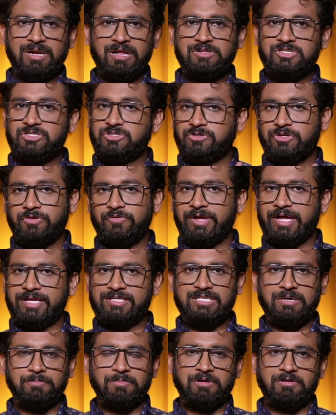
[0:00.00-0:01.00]
I will just give you an
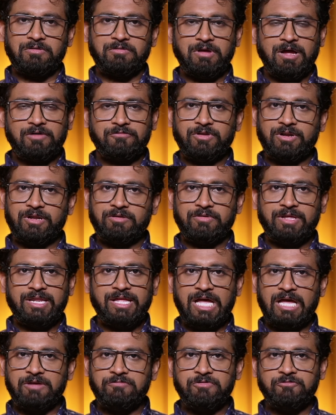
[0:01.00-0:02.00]
example. After a very
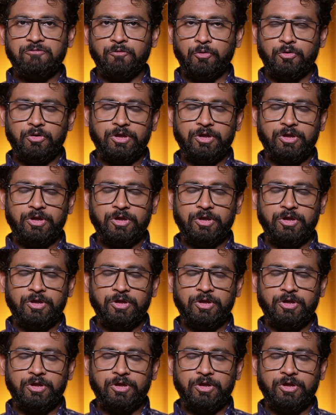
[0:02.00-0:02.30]
heavy food,